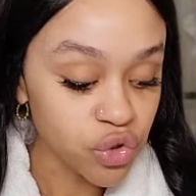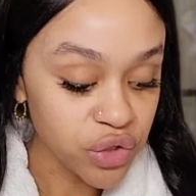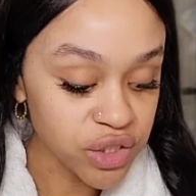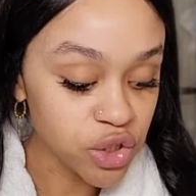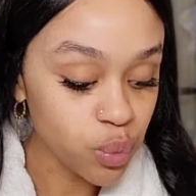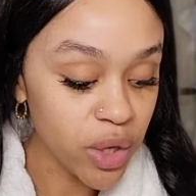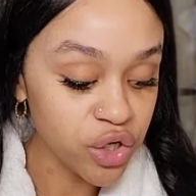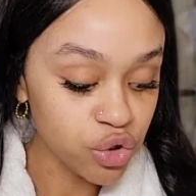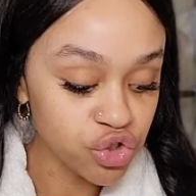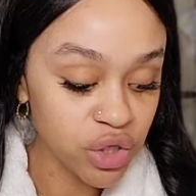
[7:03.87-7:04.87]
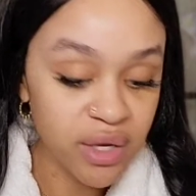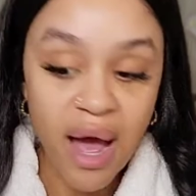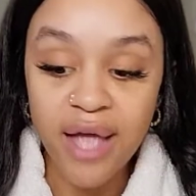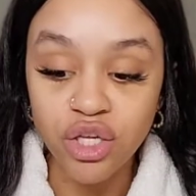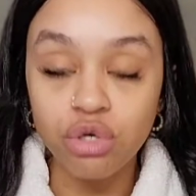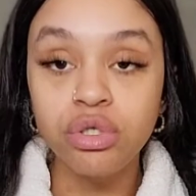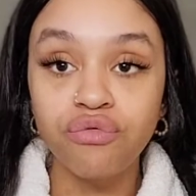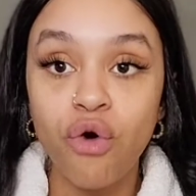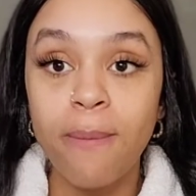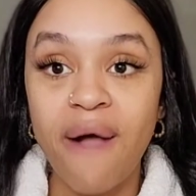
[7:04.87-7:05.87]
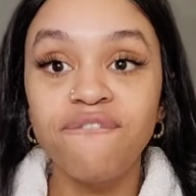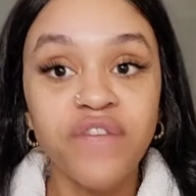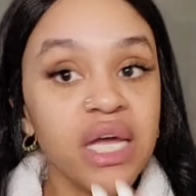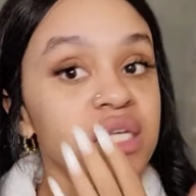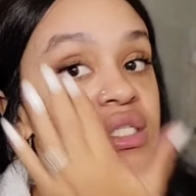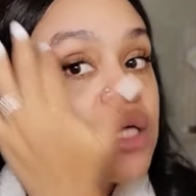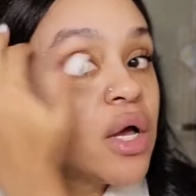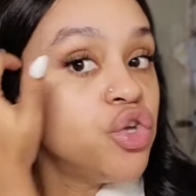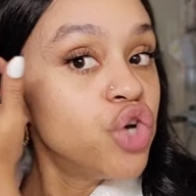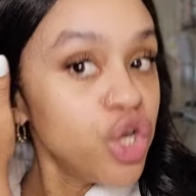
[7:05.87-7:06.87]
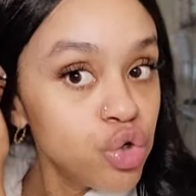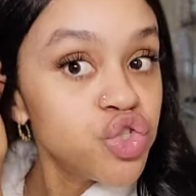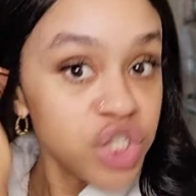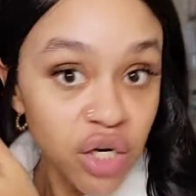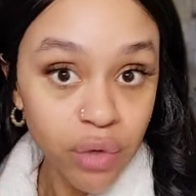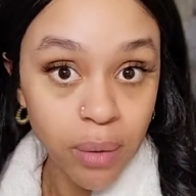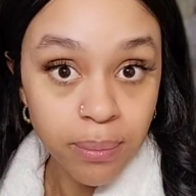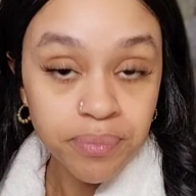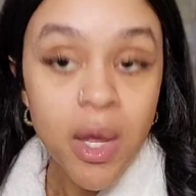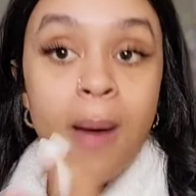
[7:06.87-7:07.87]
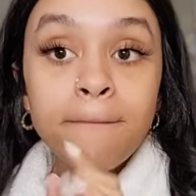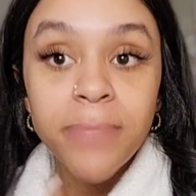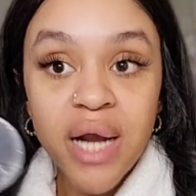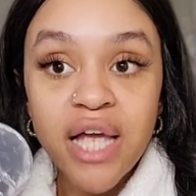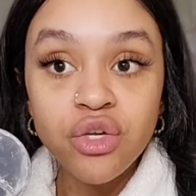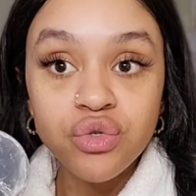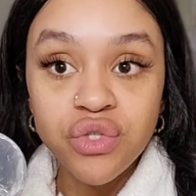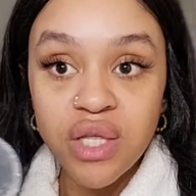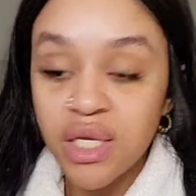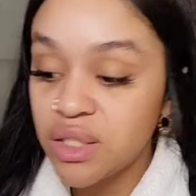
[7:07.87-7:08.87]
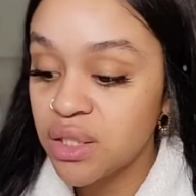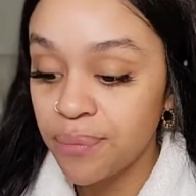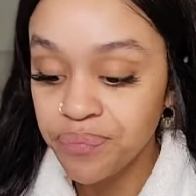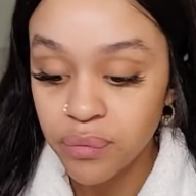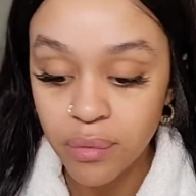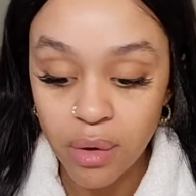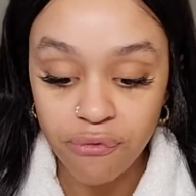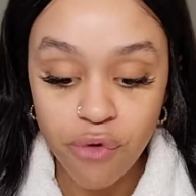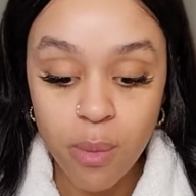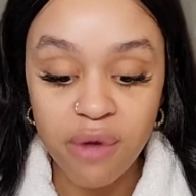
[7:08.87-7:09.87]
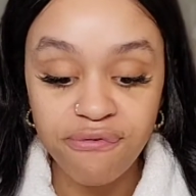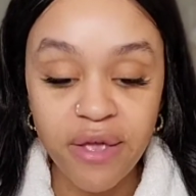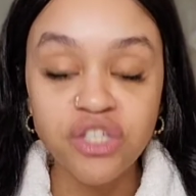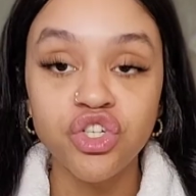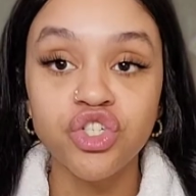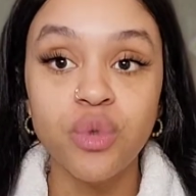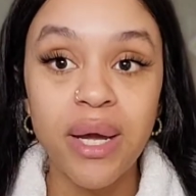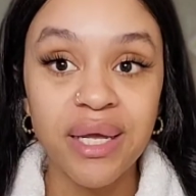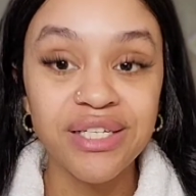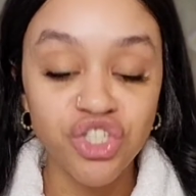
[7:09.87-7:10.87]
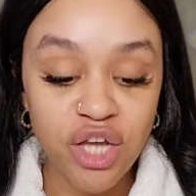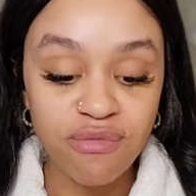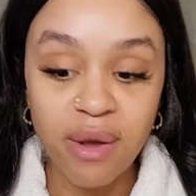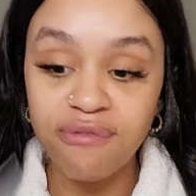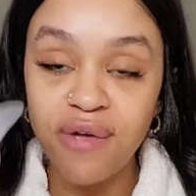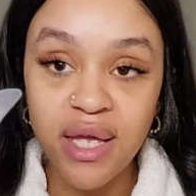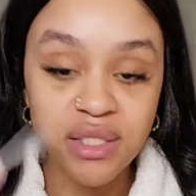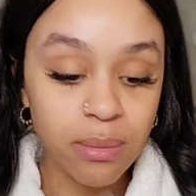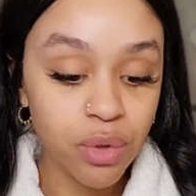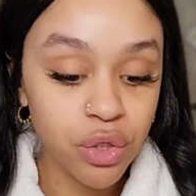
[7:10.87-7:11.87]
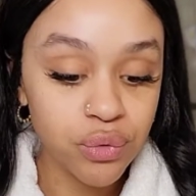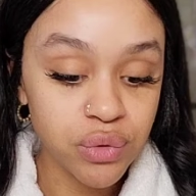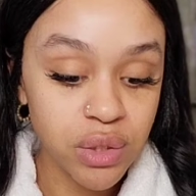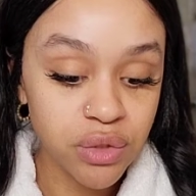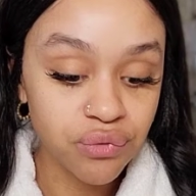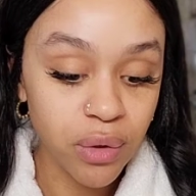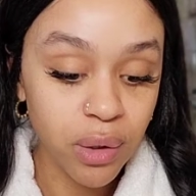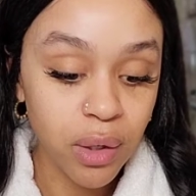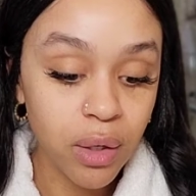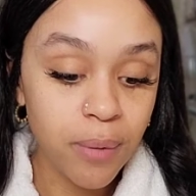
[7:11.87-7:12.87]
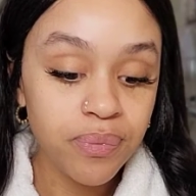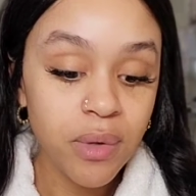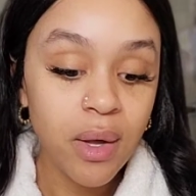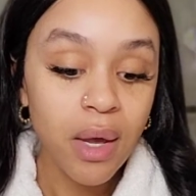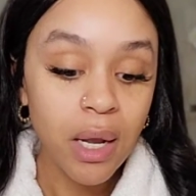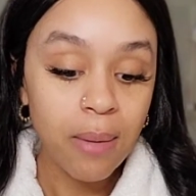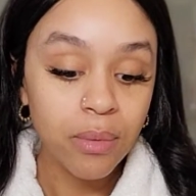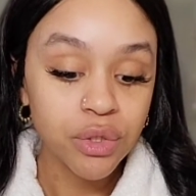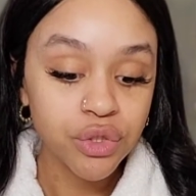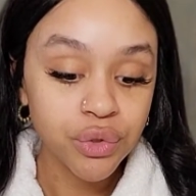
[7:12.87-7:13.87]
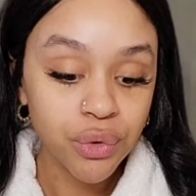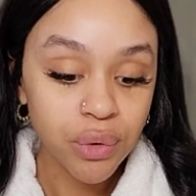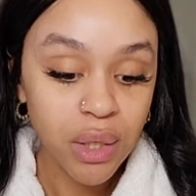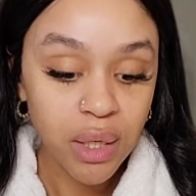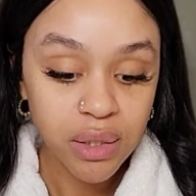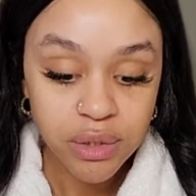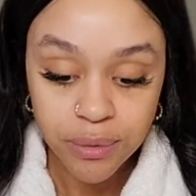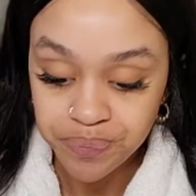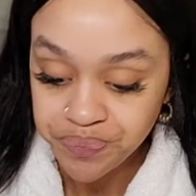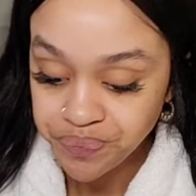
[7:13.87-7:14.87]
So this is what usually I use for my face. You can use serum, but I use this for my face just so I can shave my face. I'm gonna use this right here, and I'm gonna show you guys.